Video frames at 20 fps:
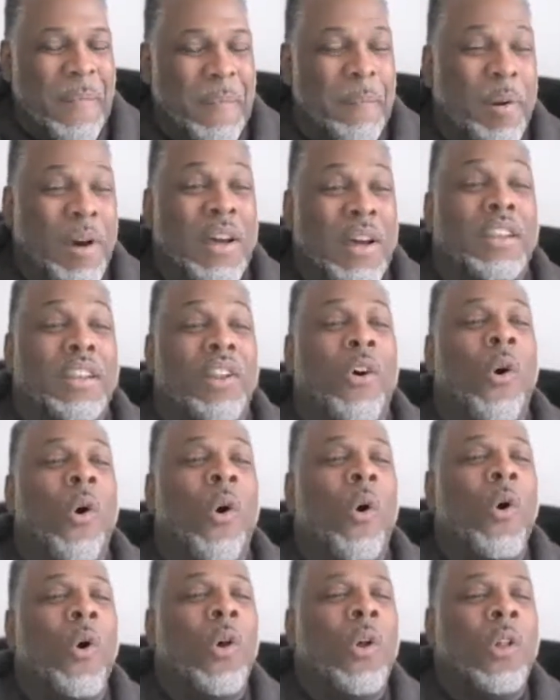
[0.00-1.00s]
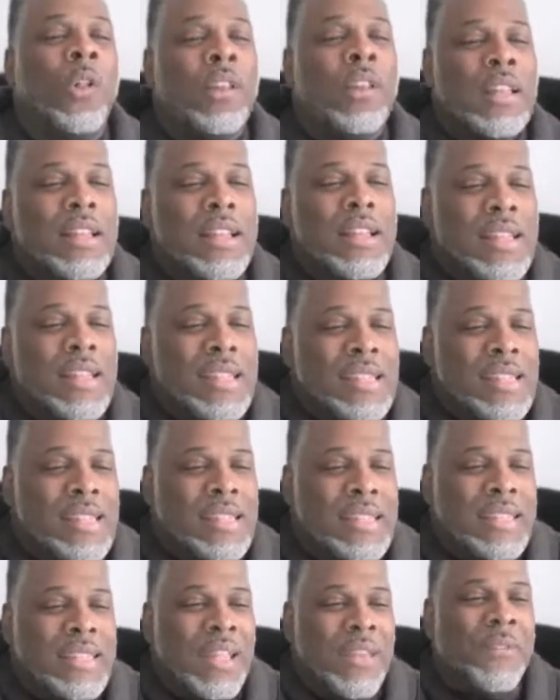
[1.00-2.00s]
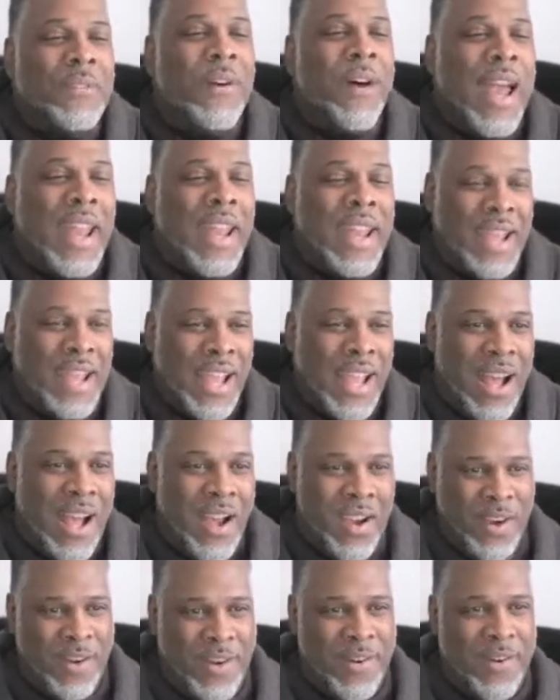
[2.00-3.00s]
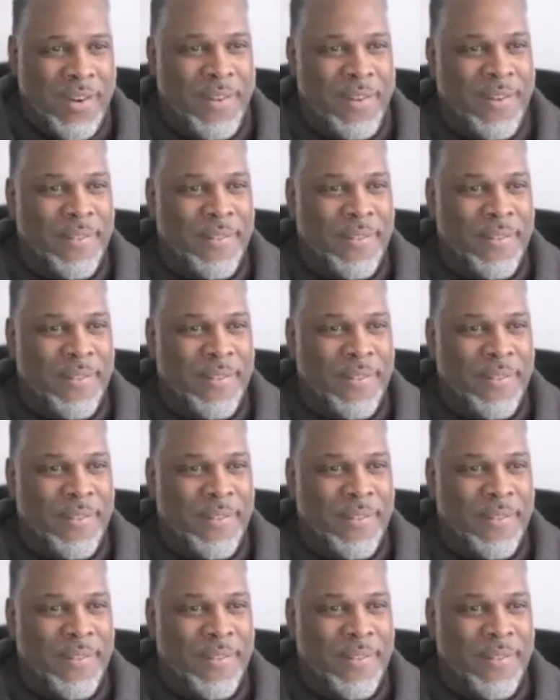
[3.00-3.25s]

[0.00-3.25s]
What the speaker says: But the whole divide and conquer